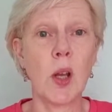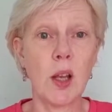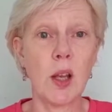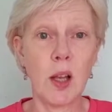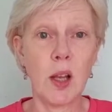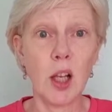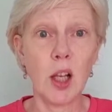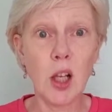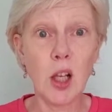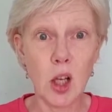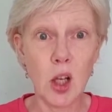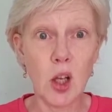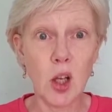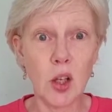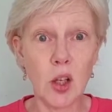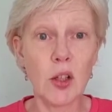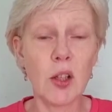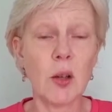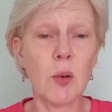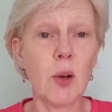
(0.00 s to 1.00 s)

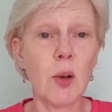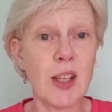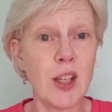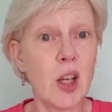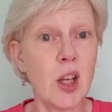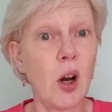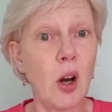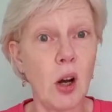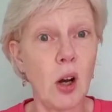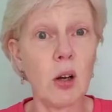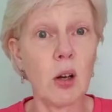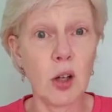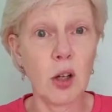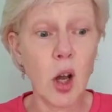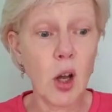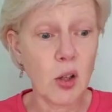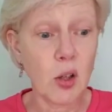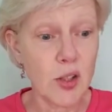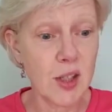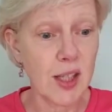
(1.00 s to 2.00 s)
learn in your
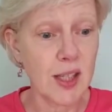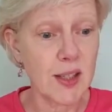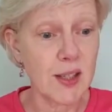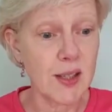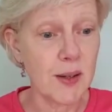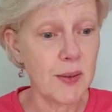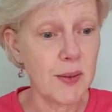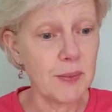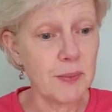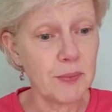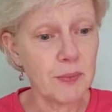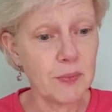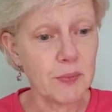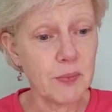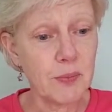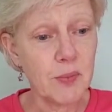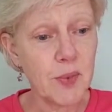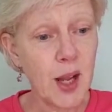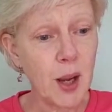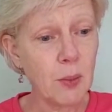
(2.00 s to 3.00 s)
courses.
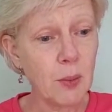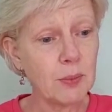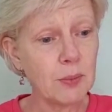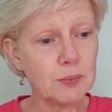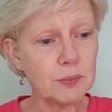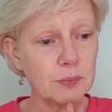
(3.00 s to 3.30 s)
Now,